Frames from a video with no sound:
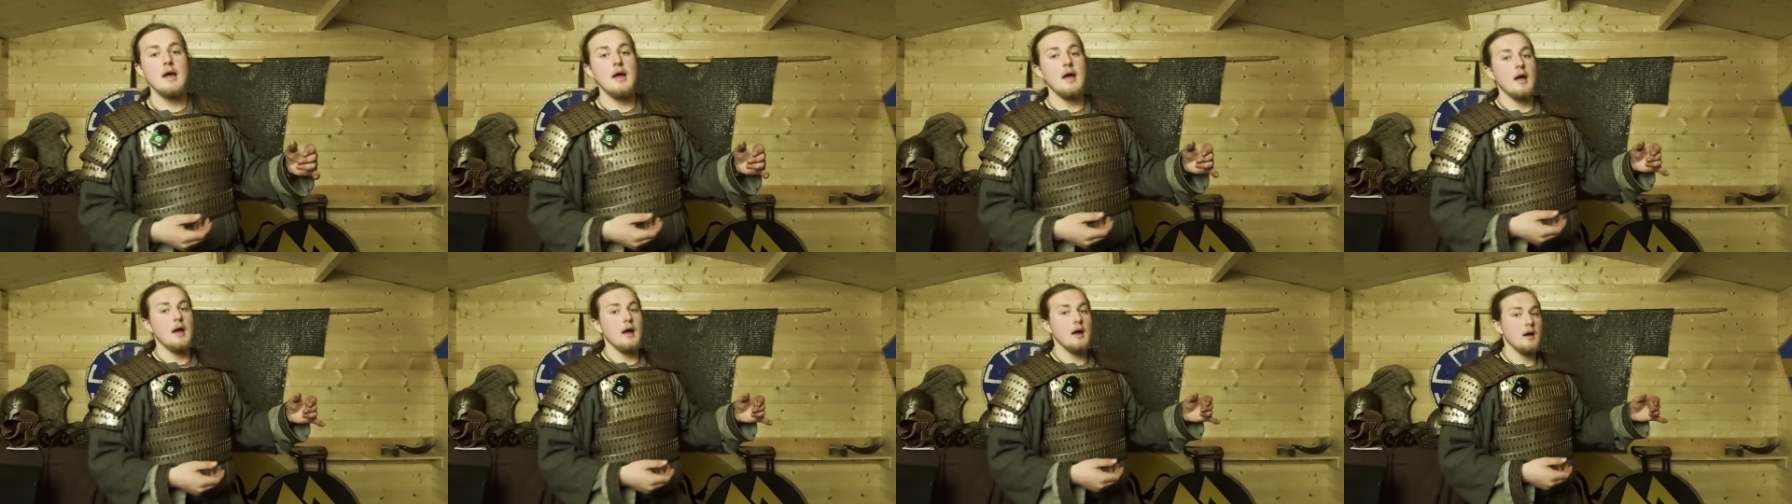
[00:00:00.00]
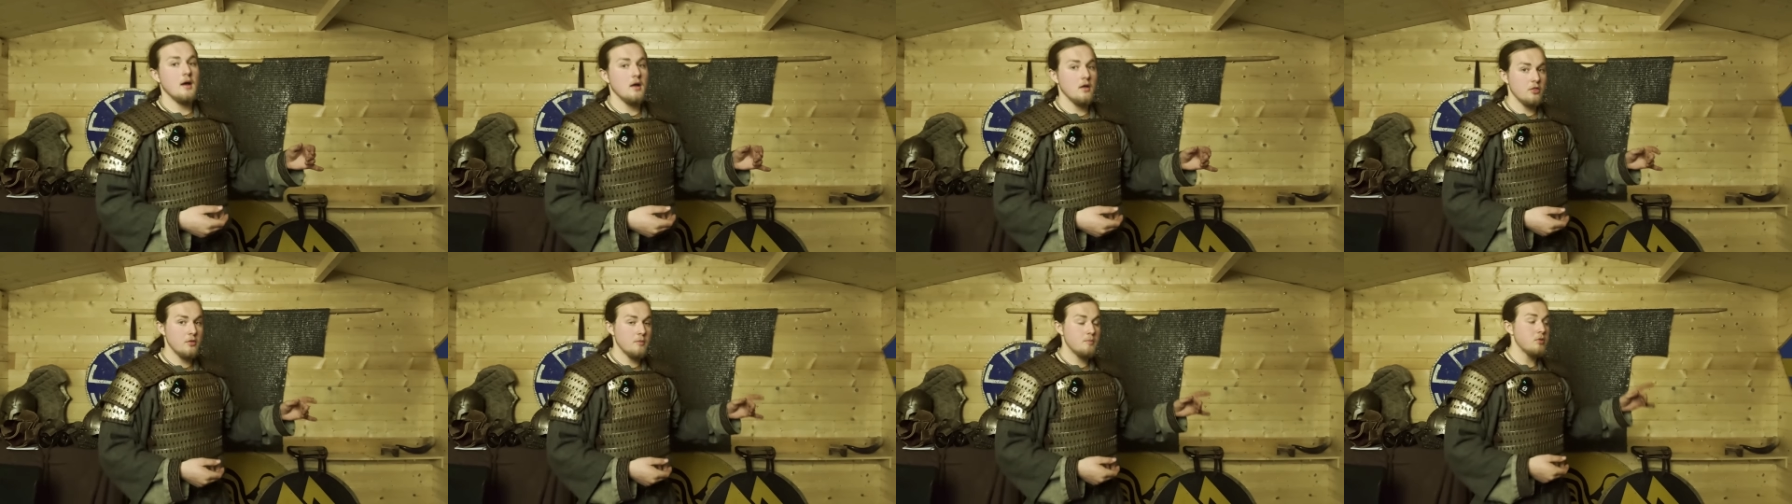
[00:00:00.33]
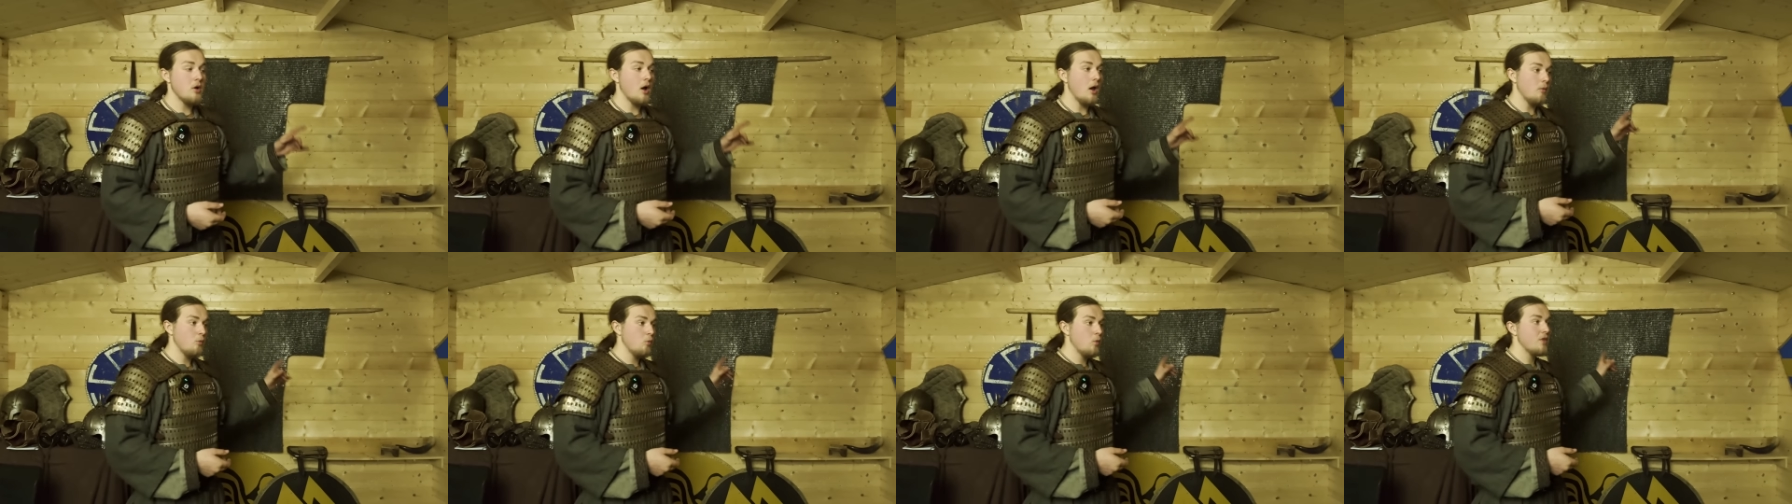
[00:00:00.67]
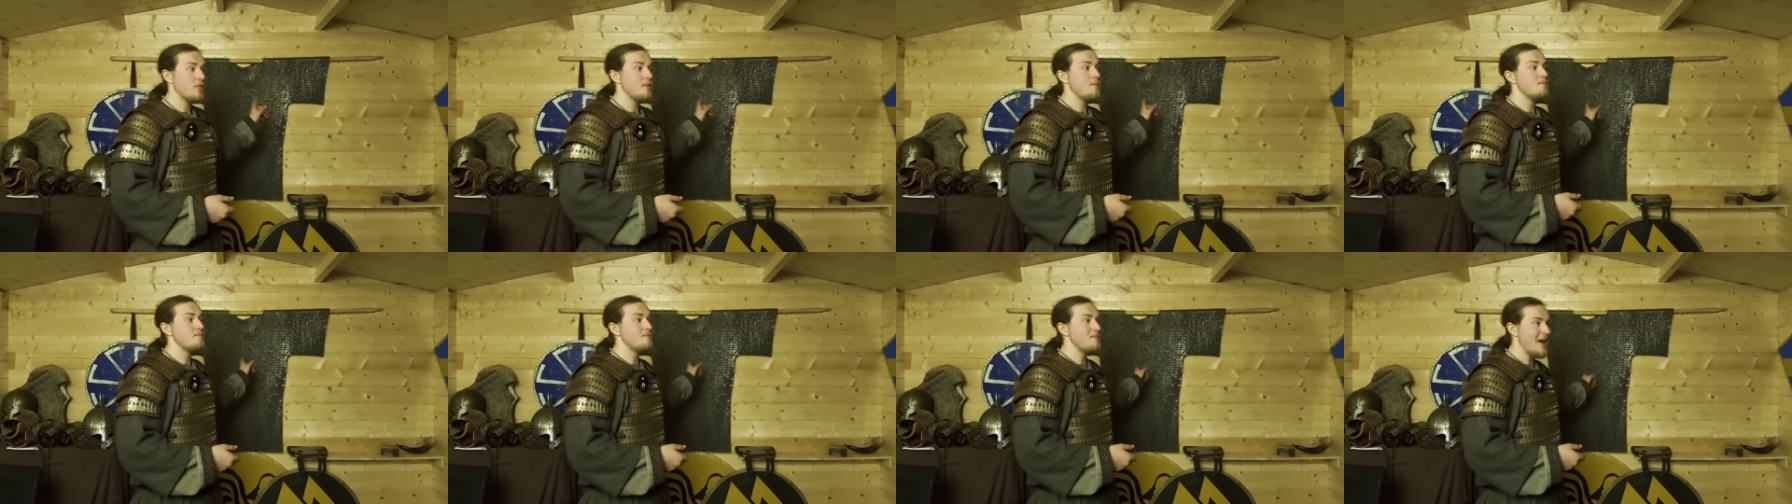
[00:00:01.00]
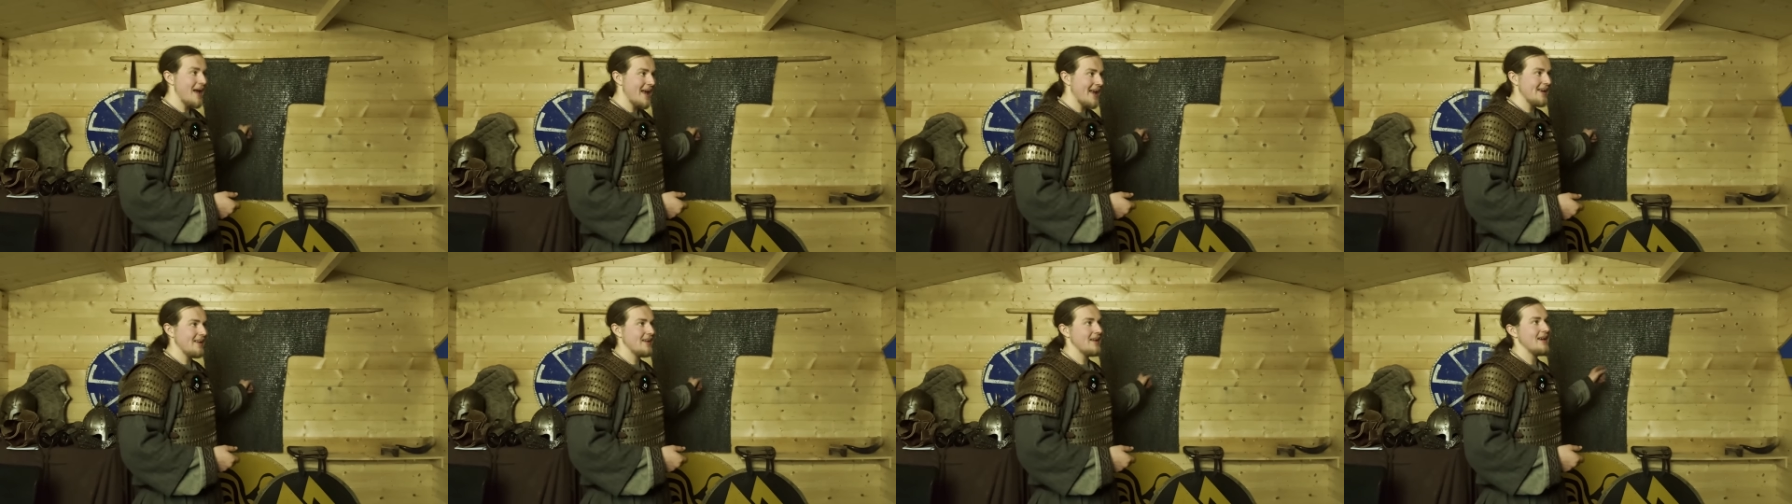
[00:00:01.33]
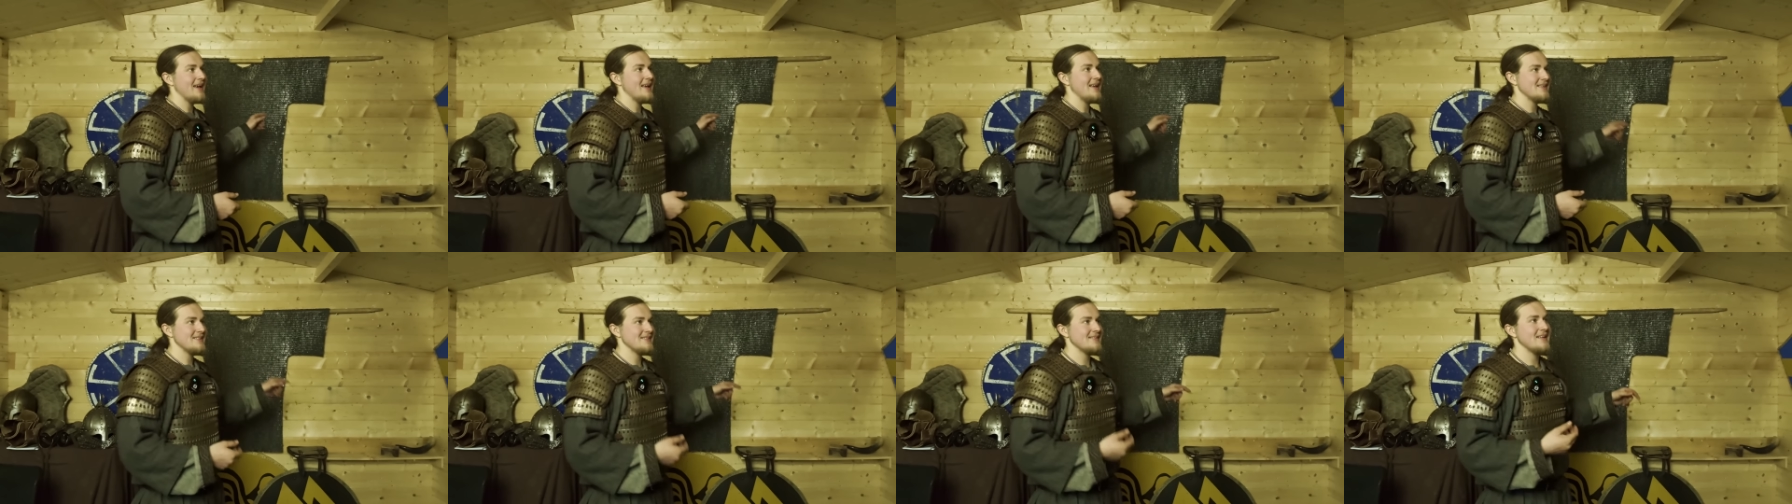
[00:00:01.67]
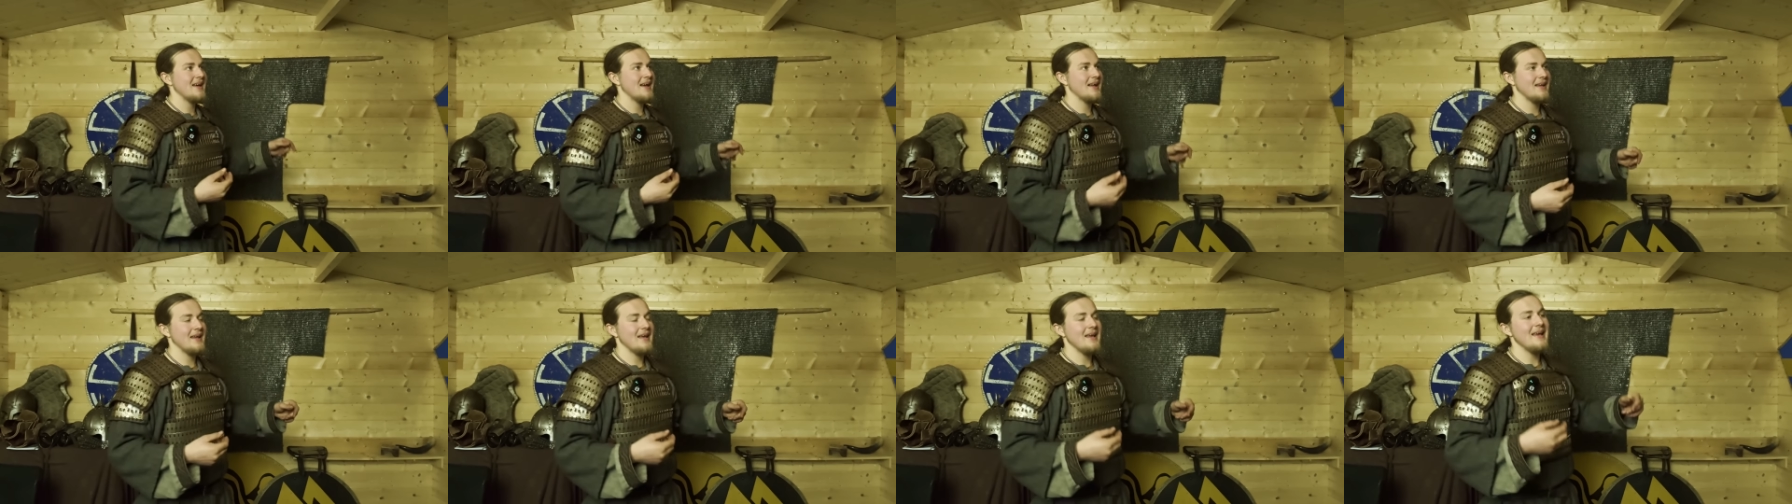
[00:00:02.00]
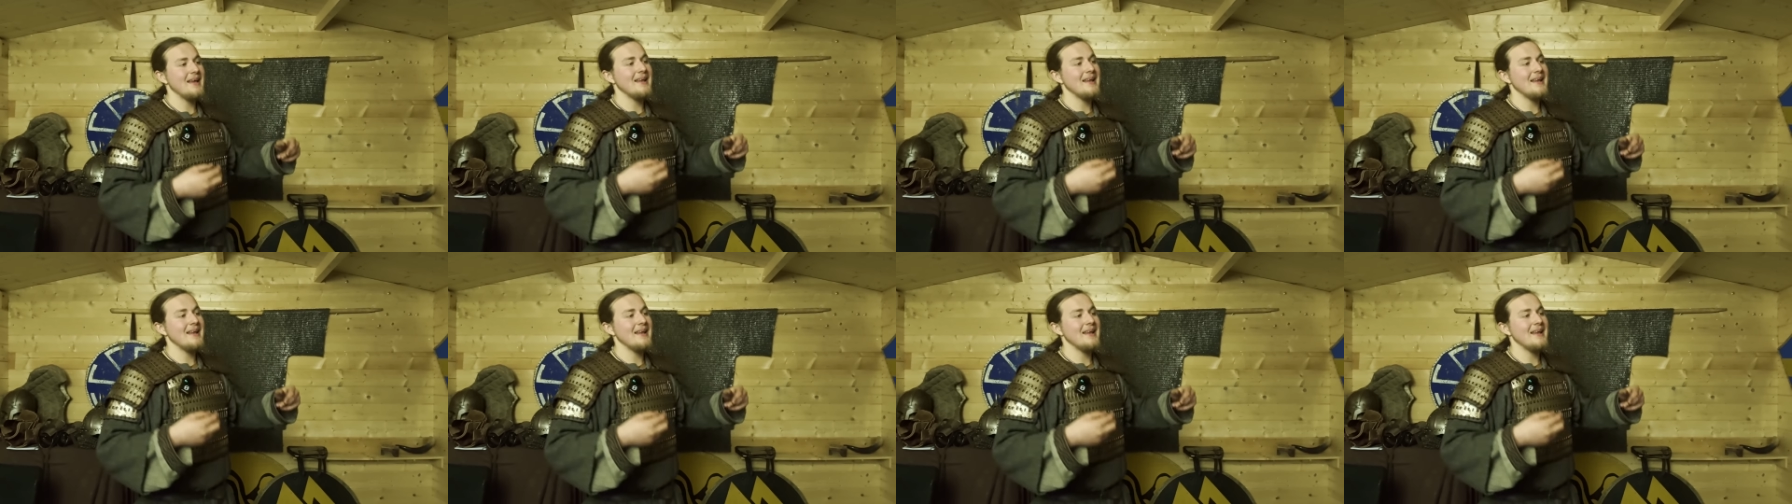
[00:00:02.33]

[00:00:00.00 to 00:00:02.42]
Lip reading: the problem with mail is that